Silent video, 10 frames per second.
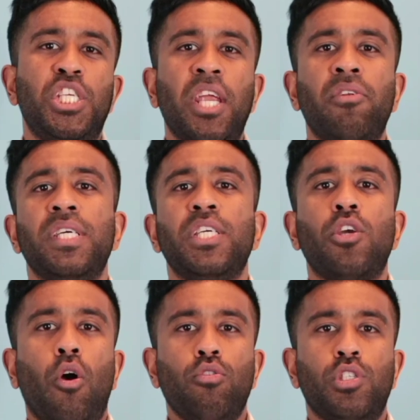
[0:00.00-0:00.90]
generally
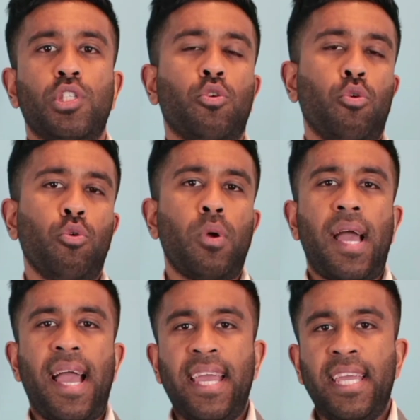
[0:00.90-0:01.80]
goes
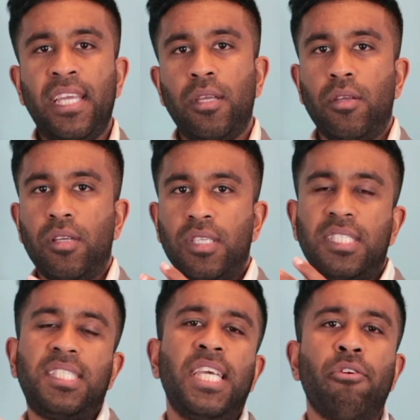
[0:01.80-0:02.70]
through a
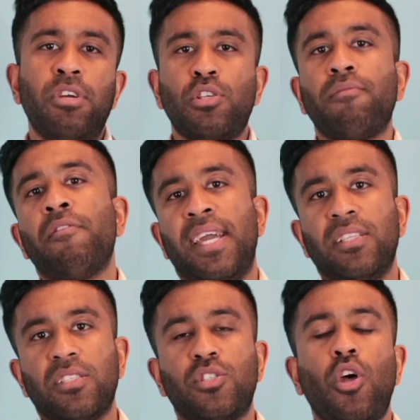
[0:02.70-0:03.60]
series of
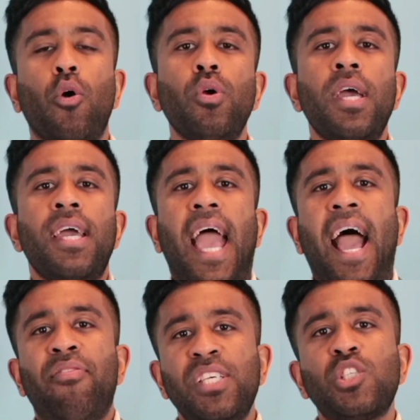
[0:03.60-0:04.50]
events.
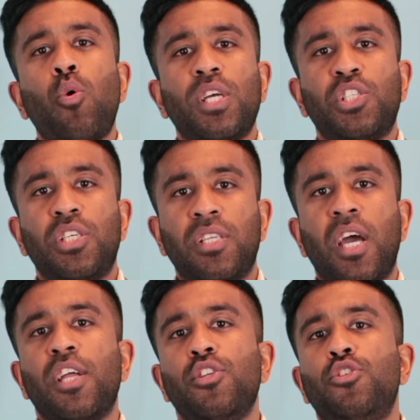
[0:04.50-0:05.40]
And this
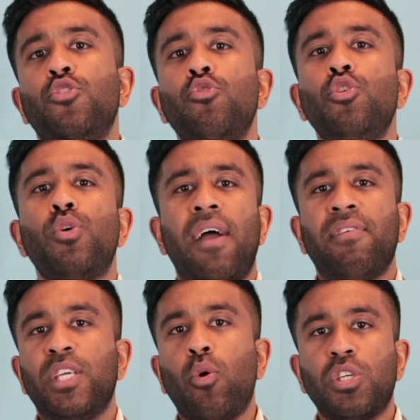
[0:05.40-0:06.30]
question, do you have
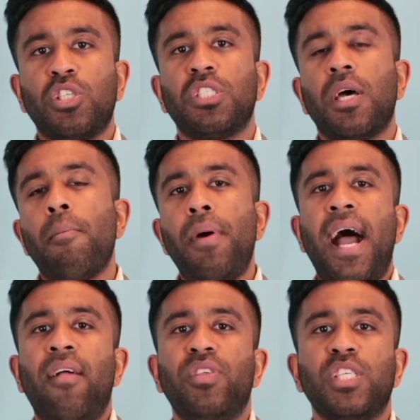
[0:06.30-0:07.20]
any questions
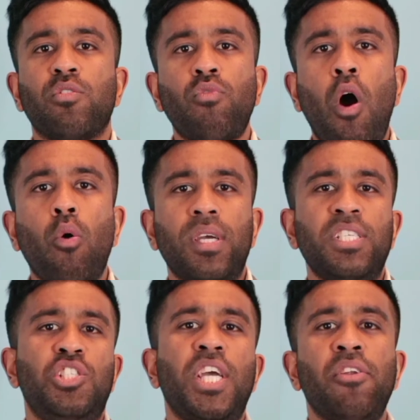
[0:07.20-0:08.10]
about this role,
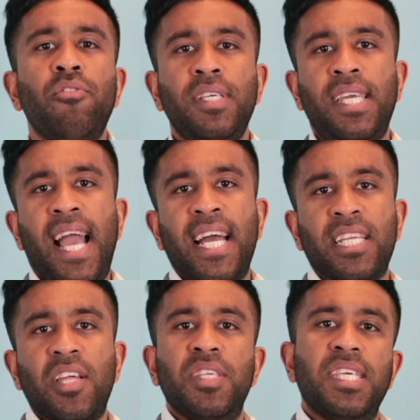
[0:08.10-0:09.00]
is generally
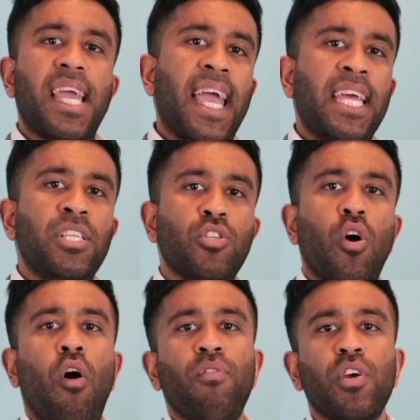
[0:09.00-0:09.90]
at the end
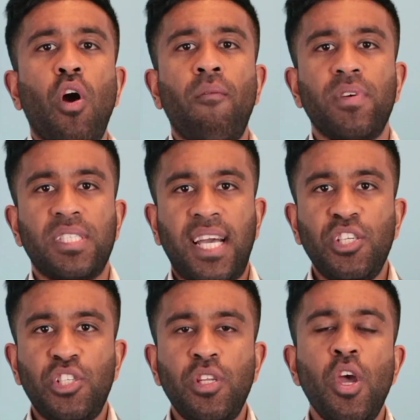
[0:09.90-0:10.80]
of the
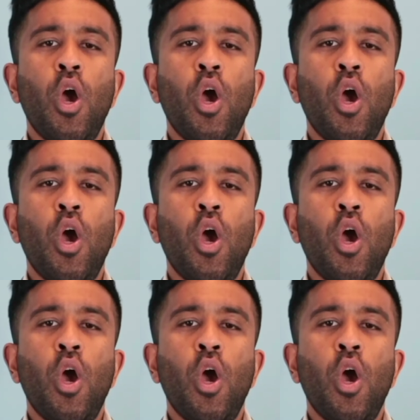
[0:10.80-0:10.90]
conversation